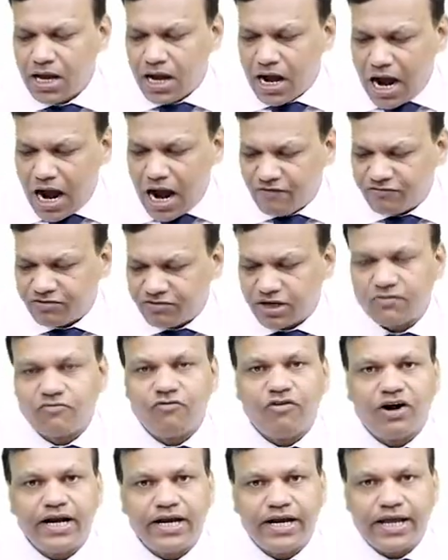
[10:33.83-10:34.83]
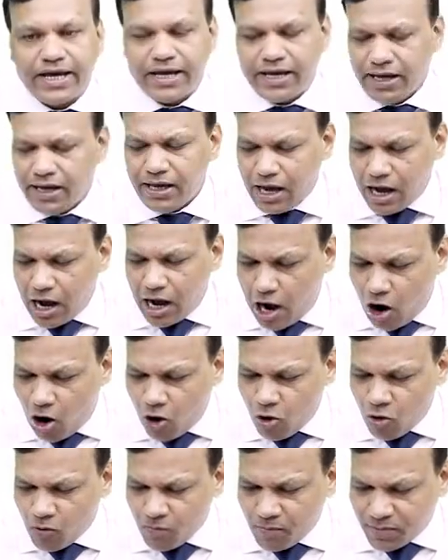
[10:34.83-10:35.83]
After 1 day,
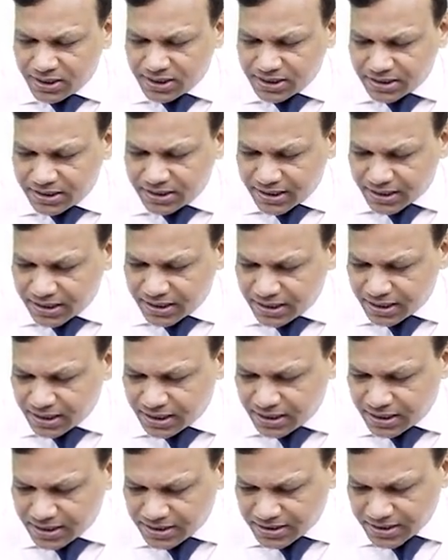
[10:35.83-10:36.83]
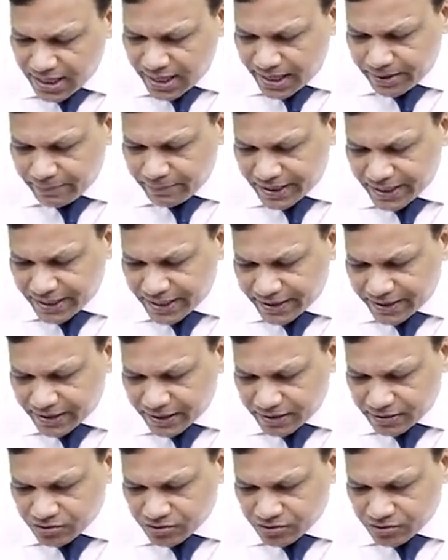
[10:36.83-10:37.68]
how much drug is eliminated?